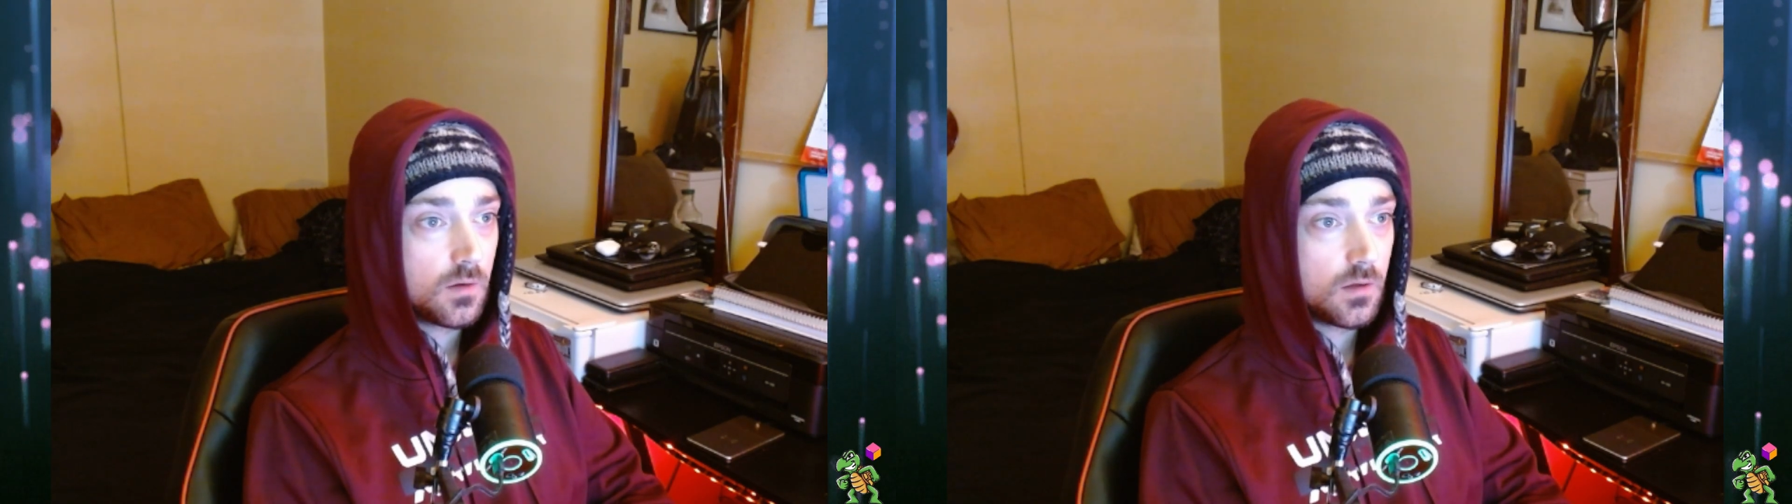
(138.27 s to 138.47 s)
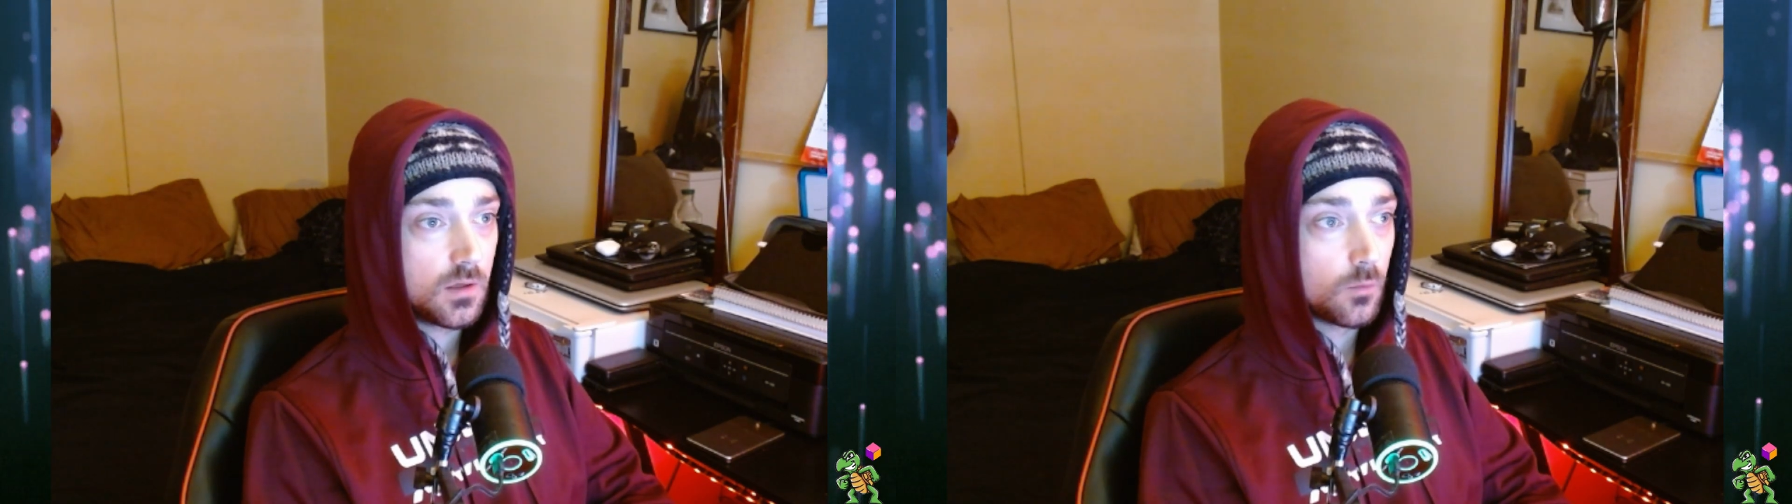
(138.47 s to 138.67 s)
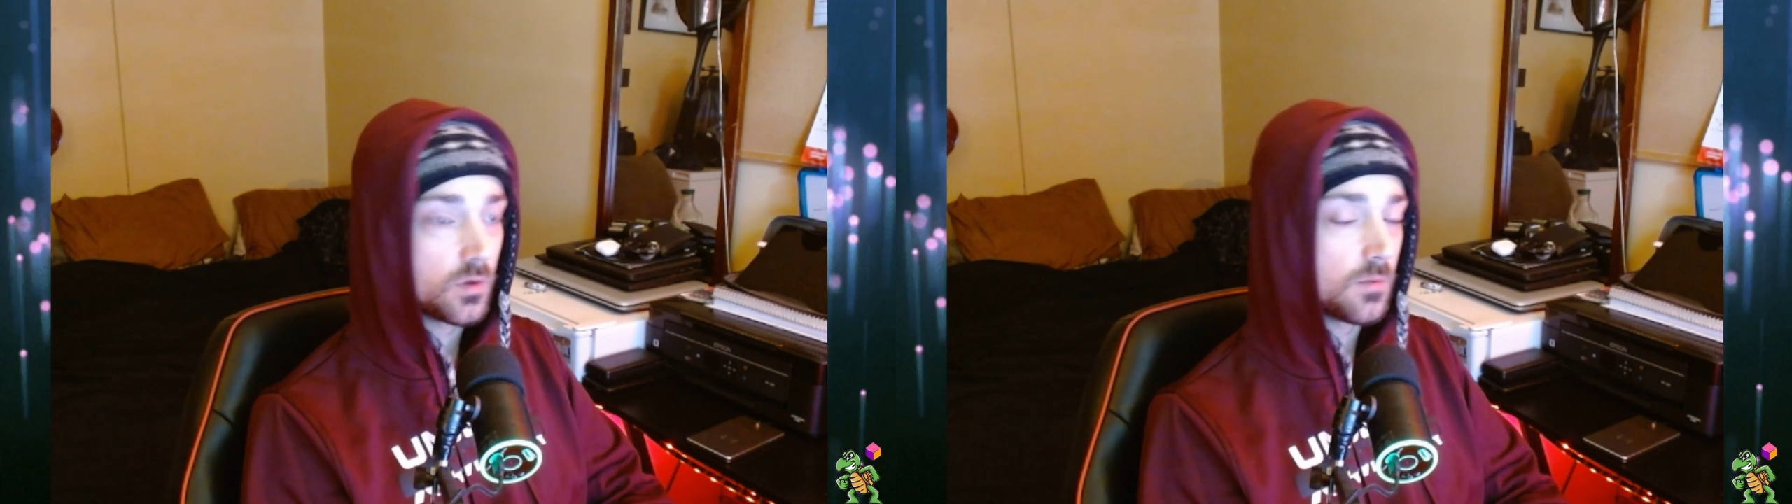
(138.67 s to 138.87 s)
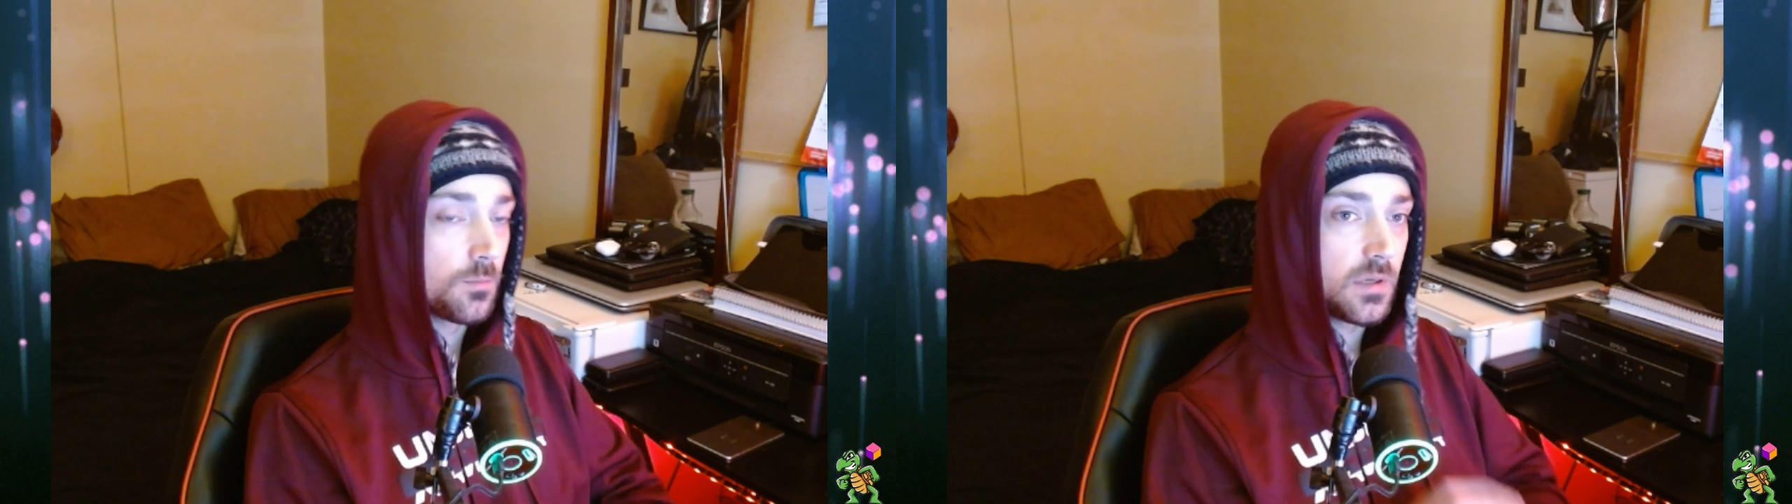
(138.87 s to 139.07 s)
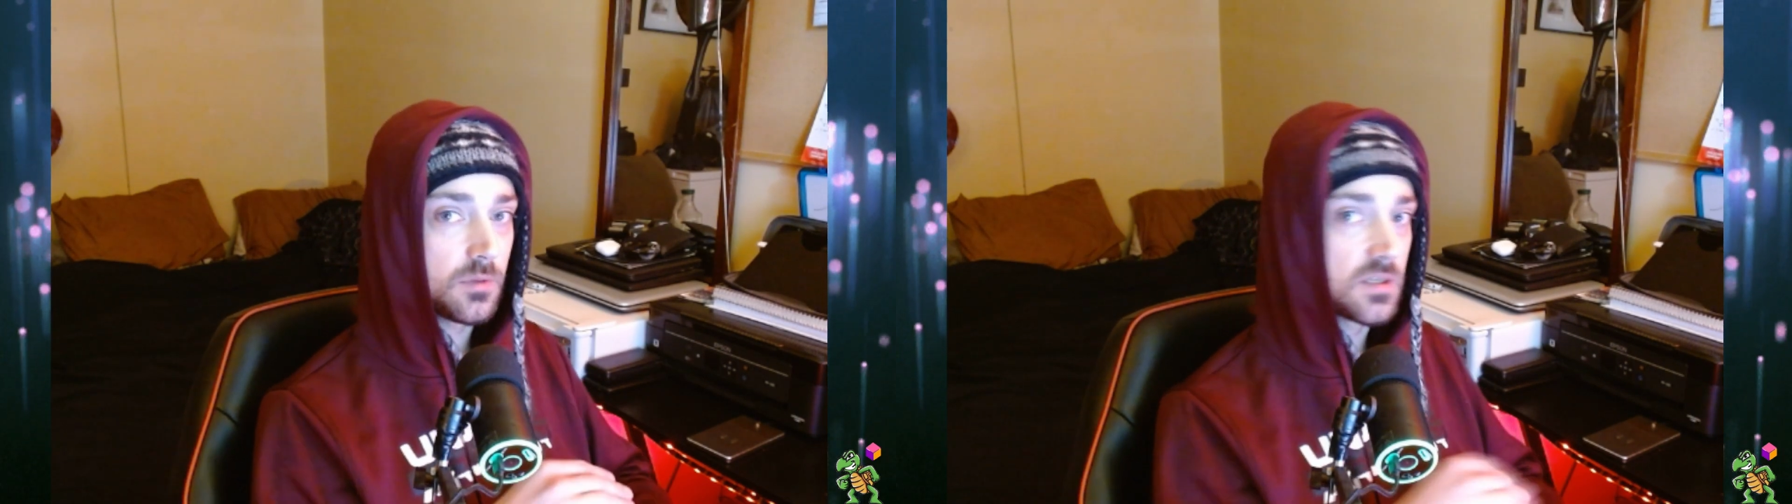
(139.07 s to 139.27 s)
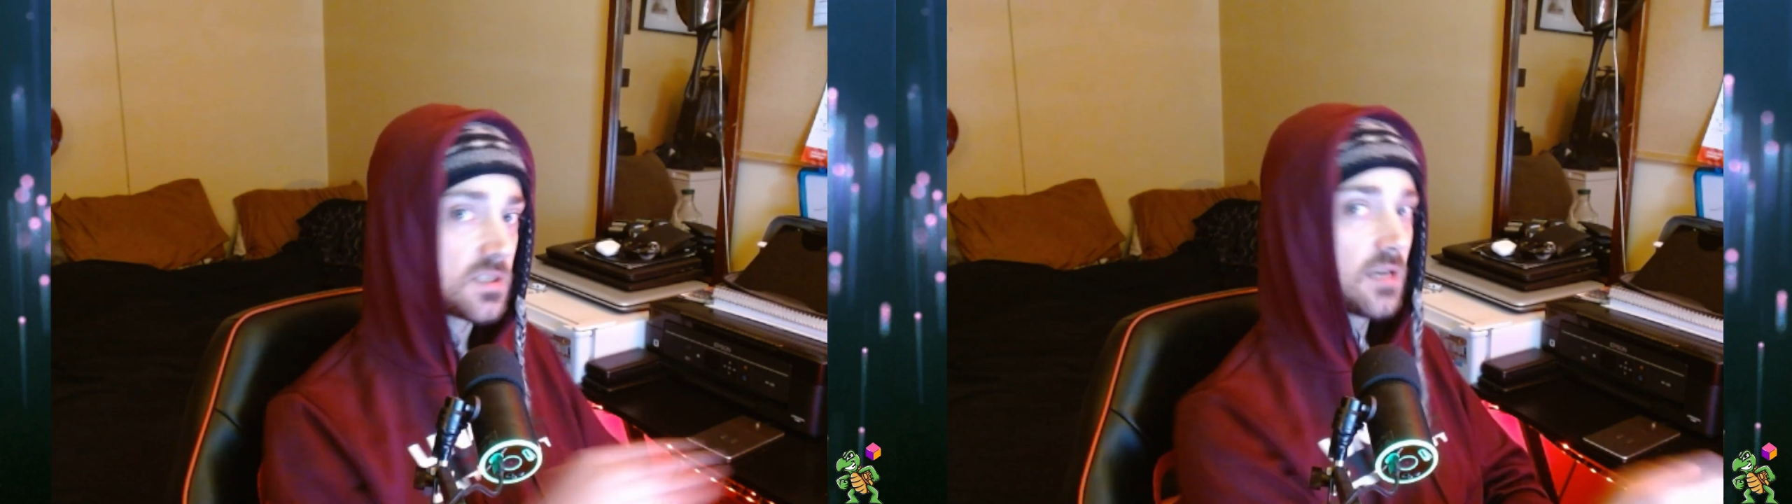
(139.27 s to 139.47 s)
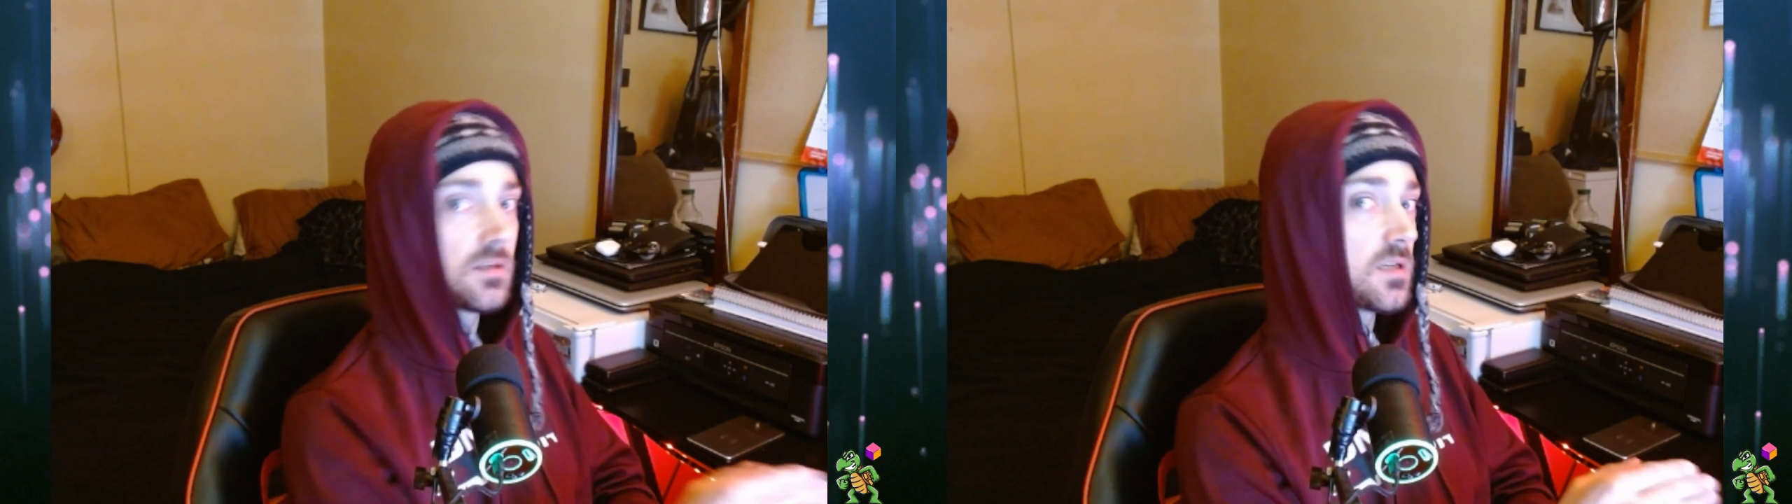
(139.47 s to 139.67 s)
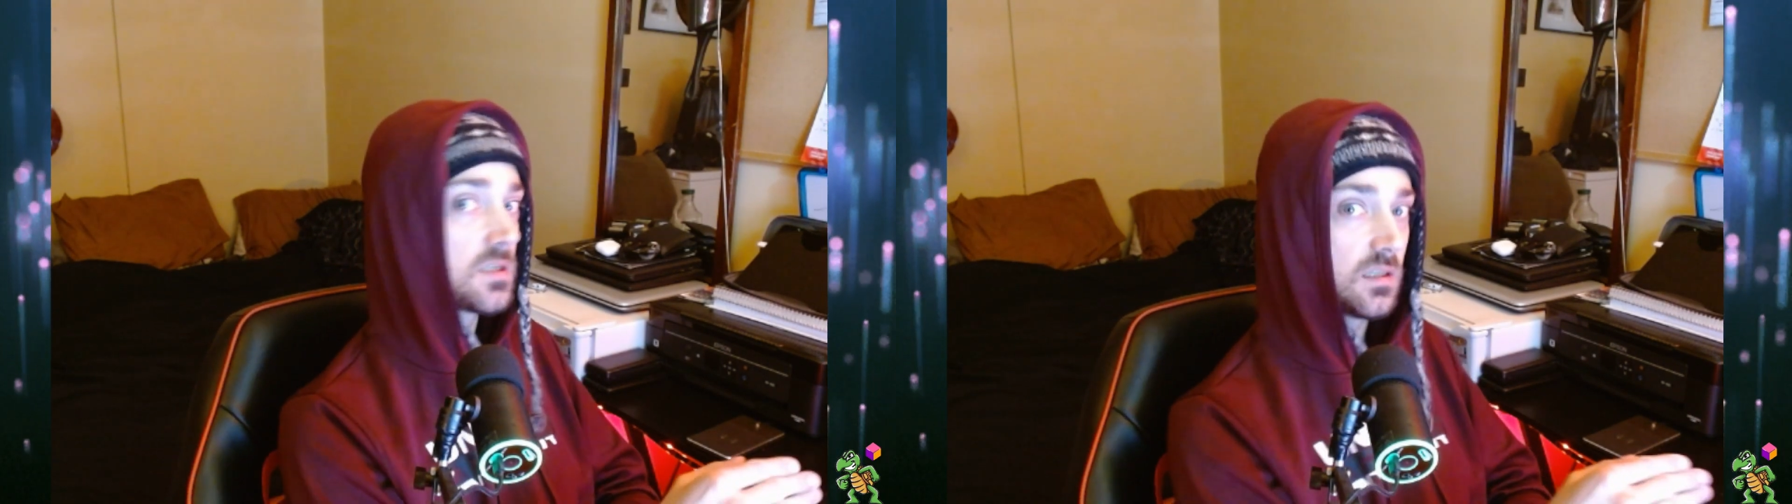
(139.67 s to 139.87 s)
it wouldn't be able to send
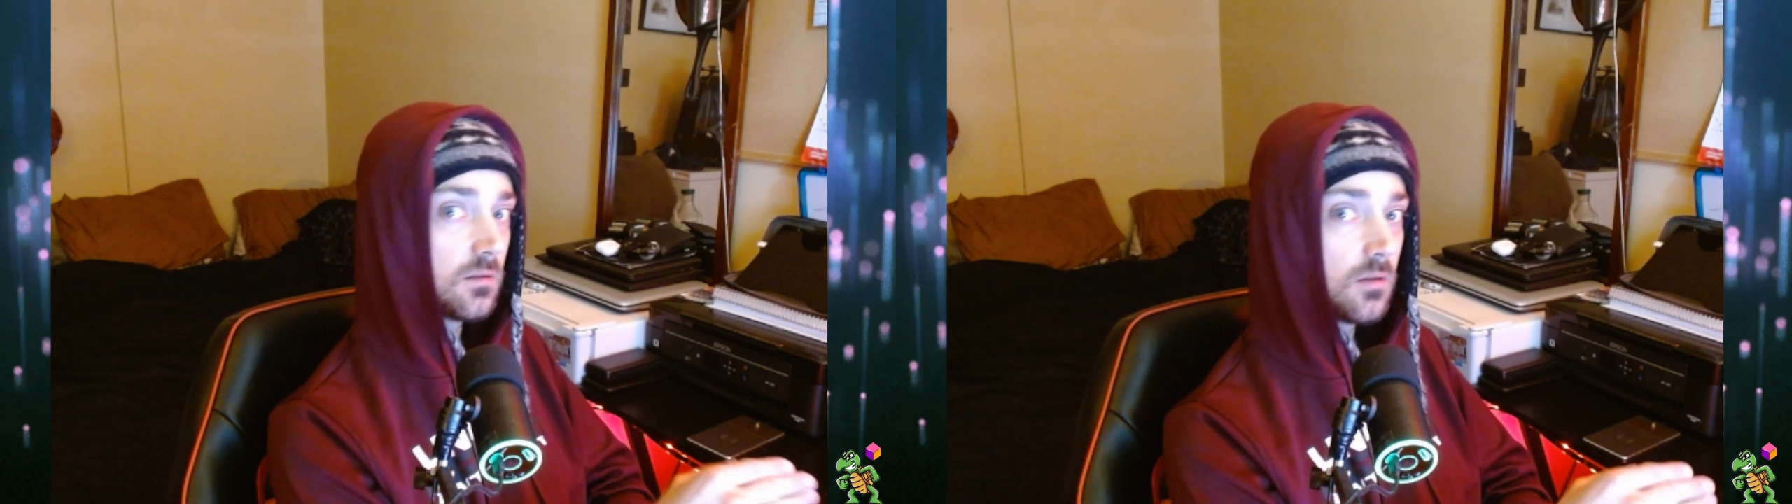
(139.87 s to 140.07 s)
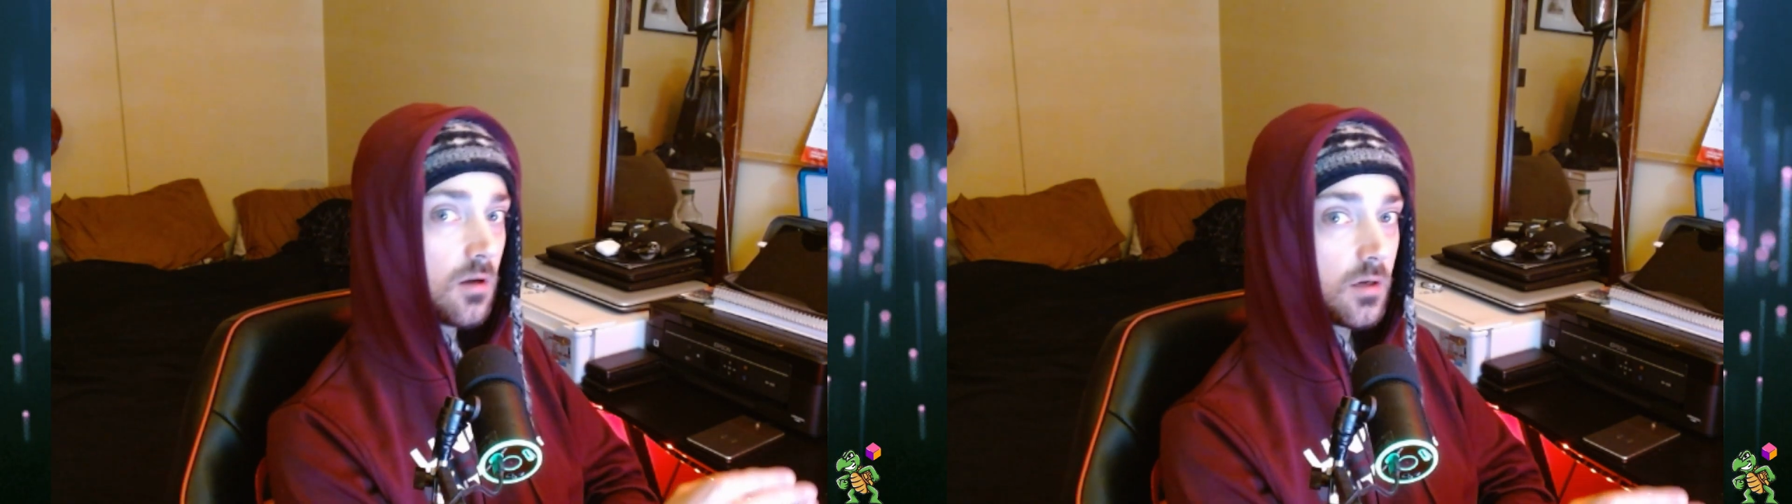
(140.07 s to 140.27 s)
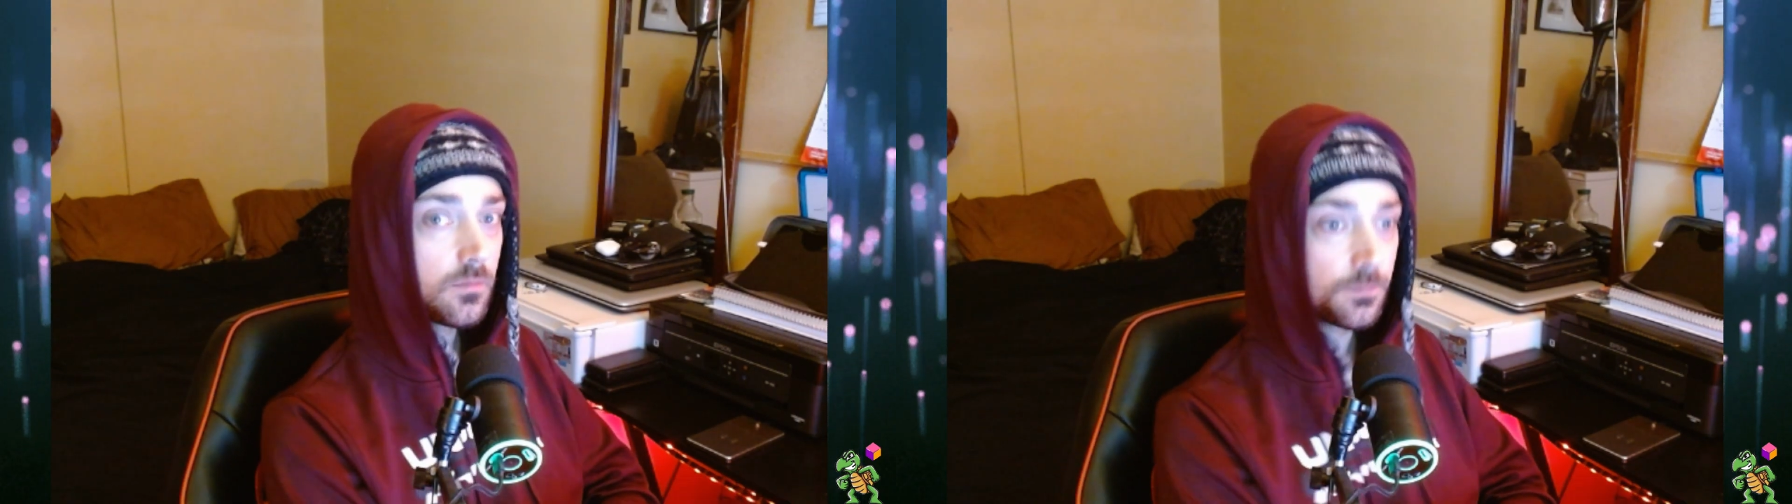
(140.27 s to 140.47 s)
the signal on.